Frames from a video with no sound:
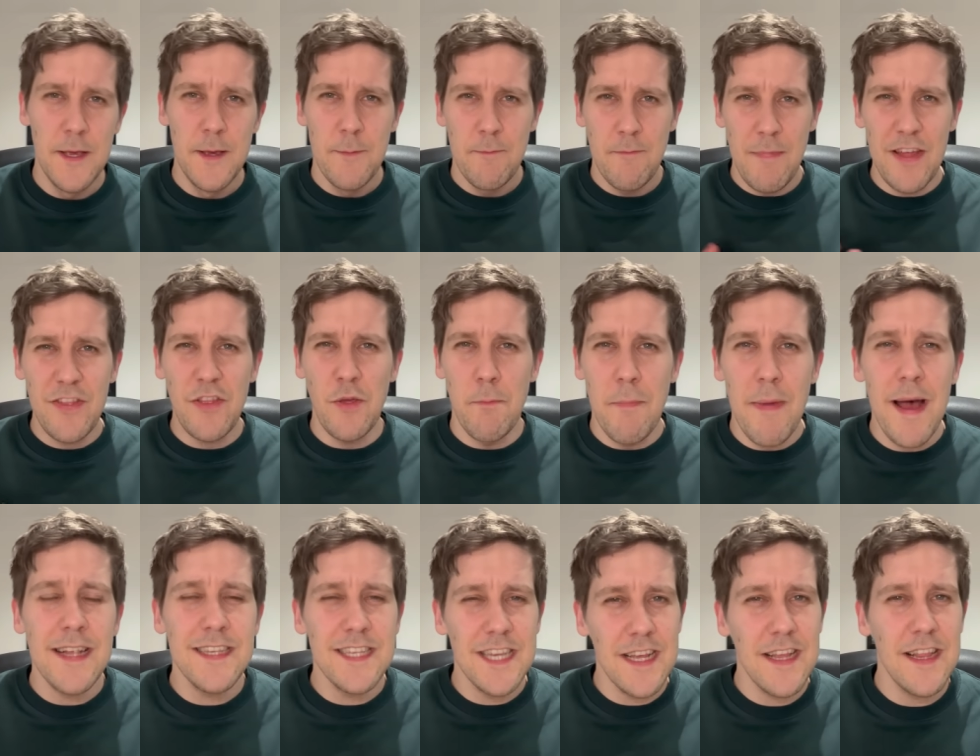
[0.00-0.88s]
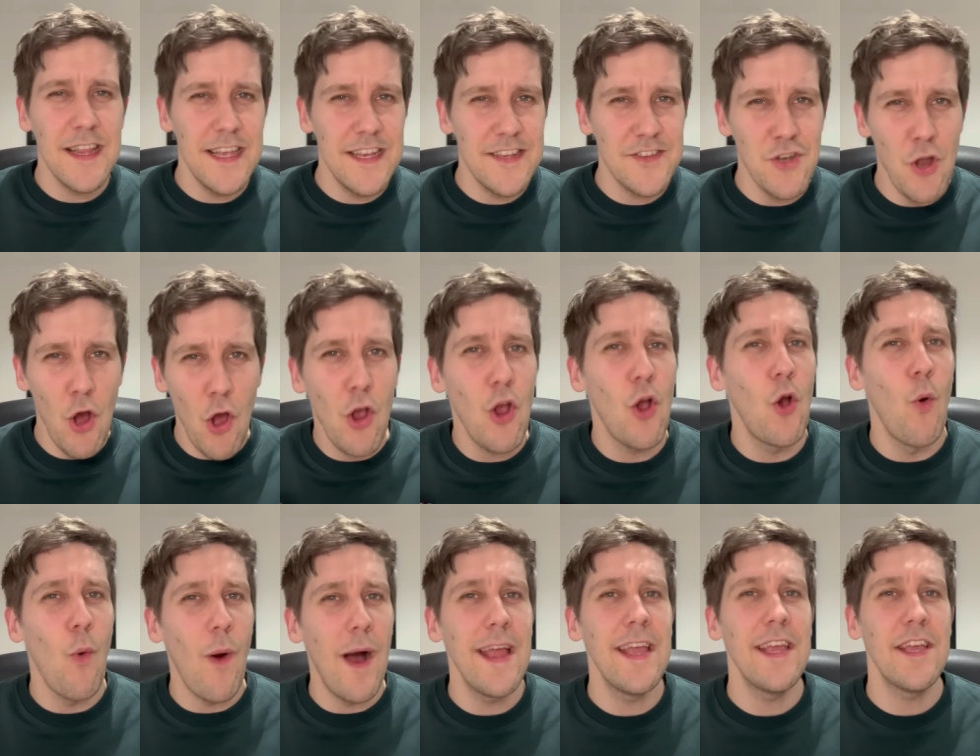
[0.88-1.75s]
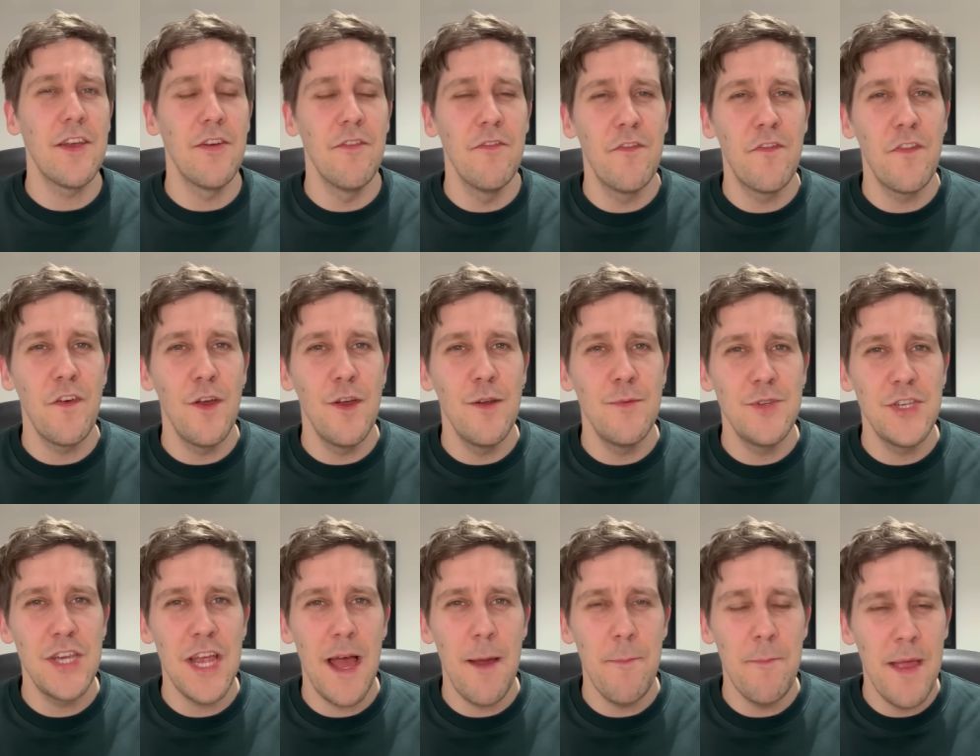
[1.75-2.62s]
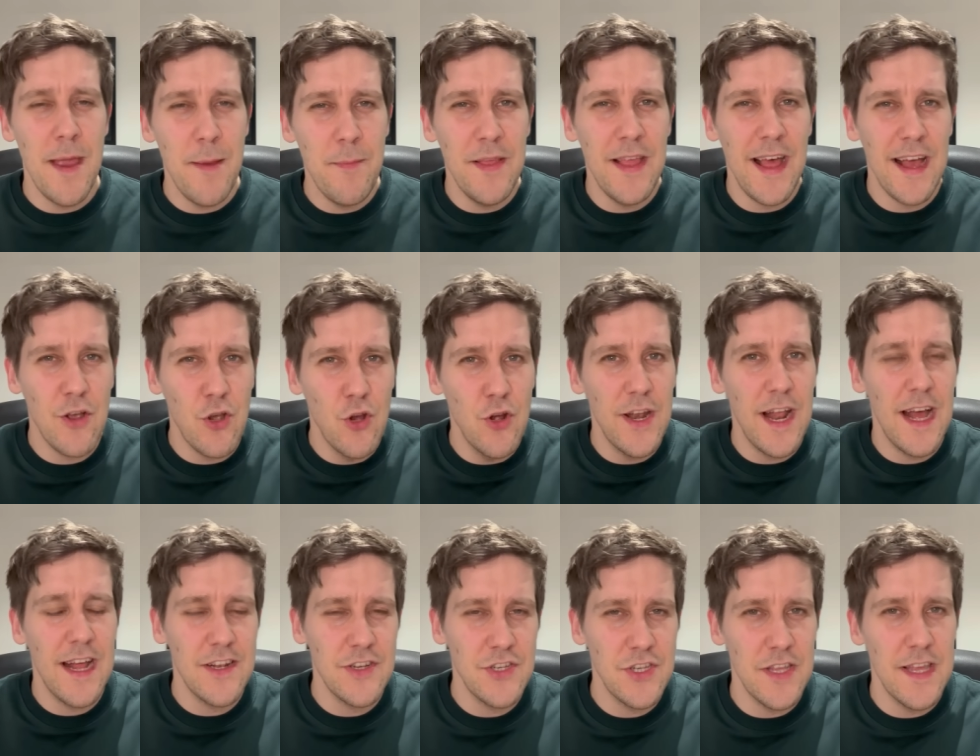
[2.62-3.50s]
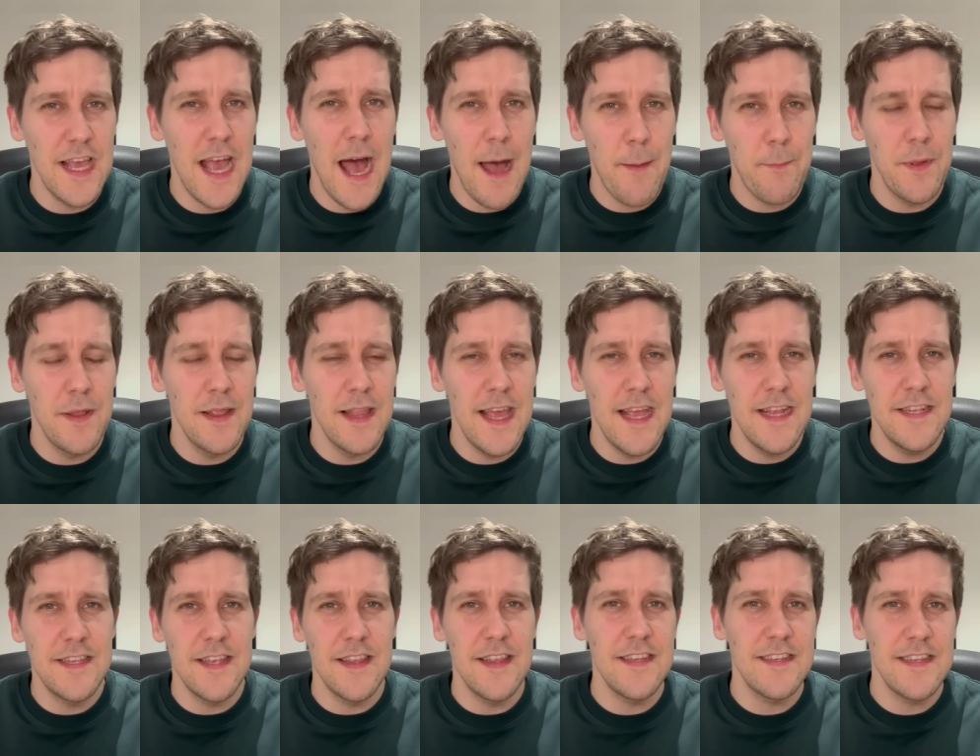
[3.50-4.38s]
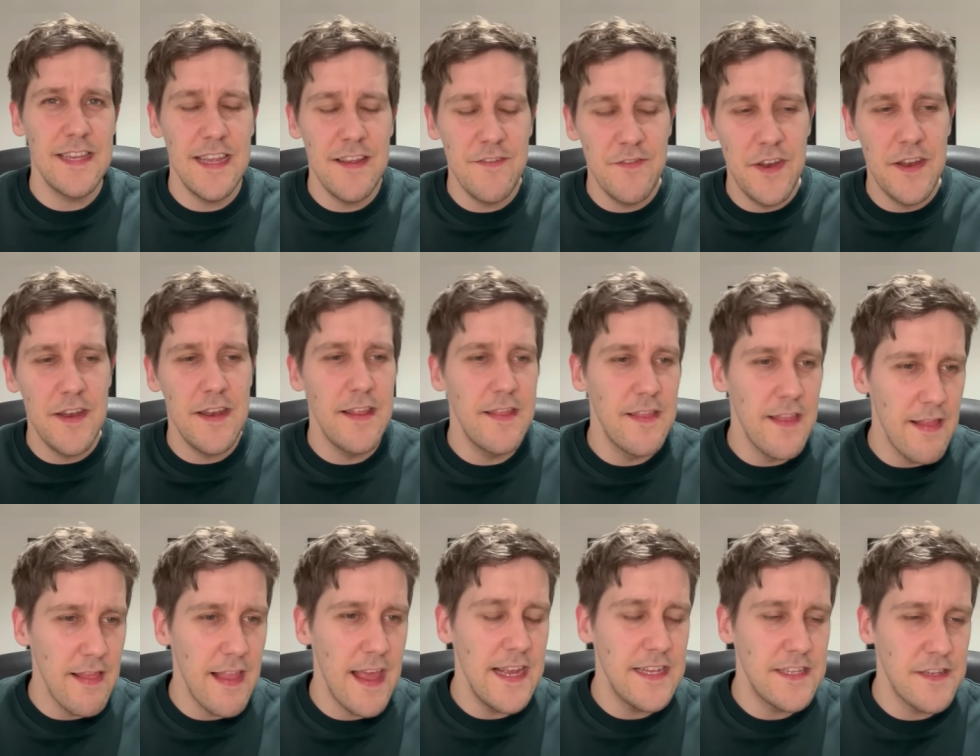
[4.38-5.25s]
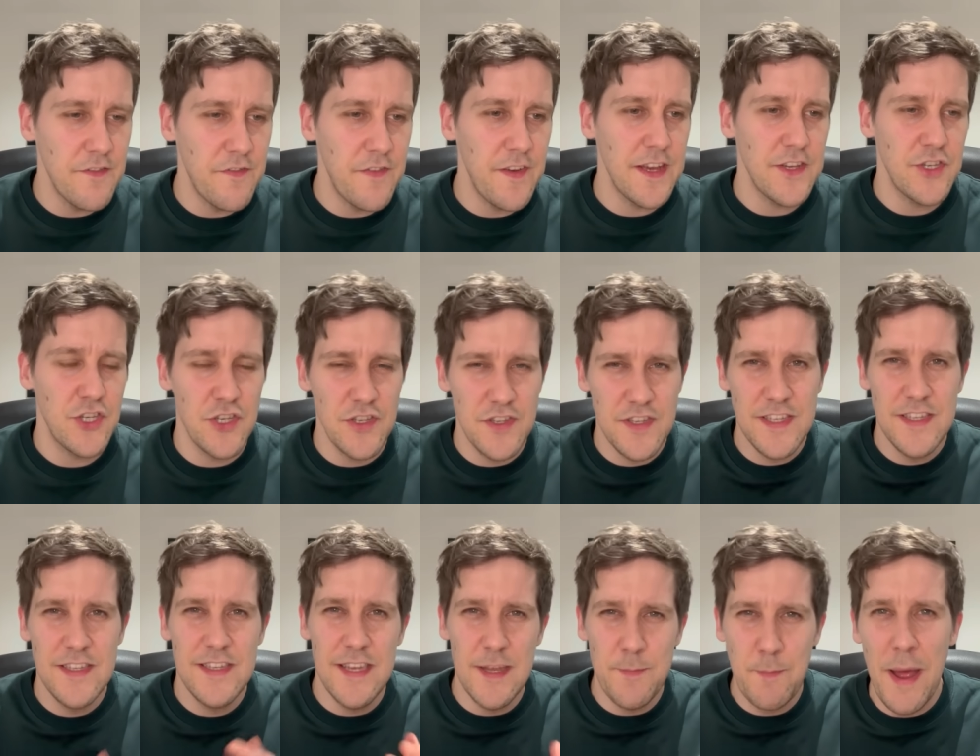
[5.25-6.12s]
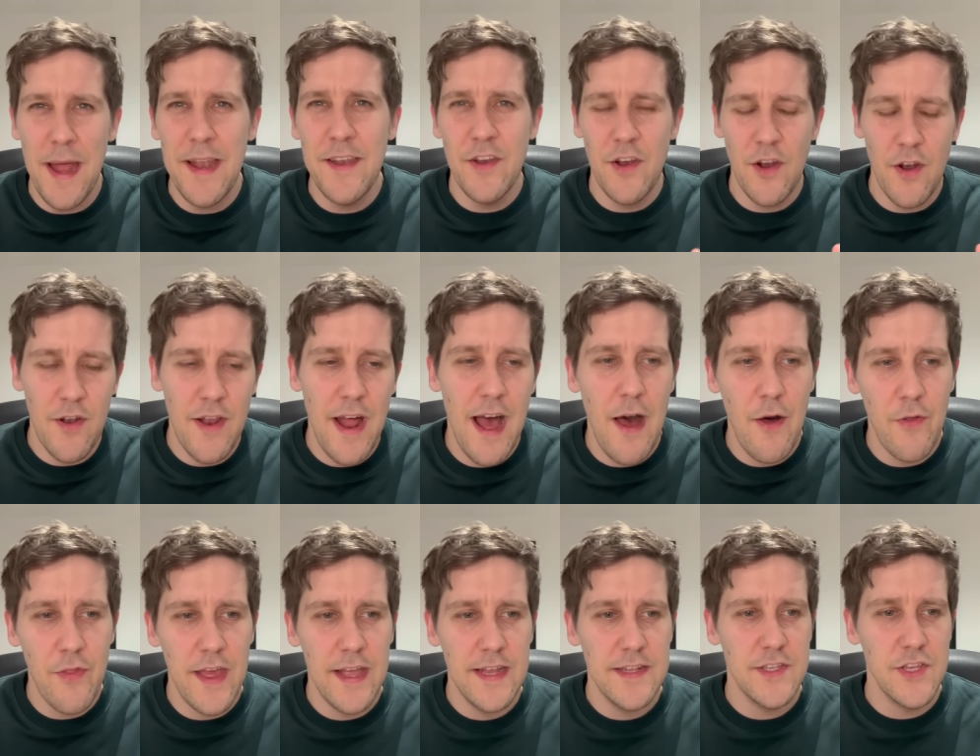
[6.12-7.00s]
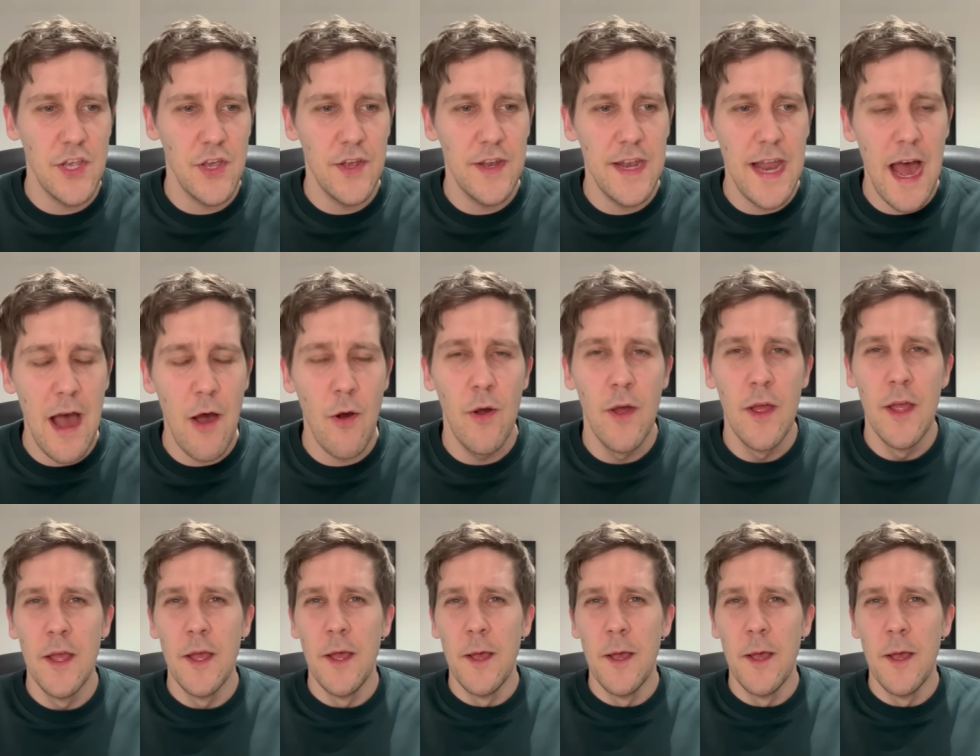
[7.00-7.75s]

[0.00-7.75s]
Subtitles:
mathematically it's not quite confirmed yet. Maybe that could actually happen later this evening in the later fixtures, depending on how they turn out.